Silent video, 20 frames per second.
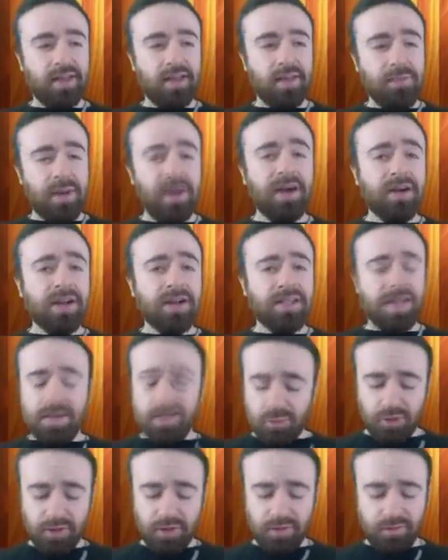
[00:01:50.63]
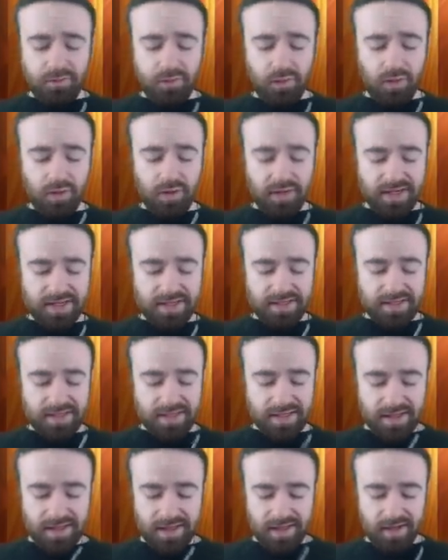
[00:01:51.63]
It better not take more than four,
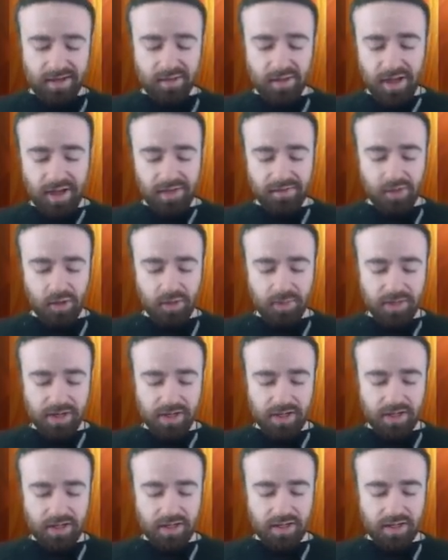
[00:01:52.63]
because then it'll have open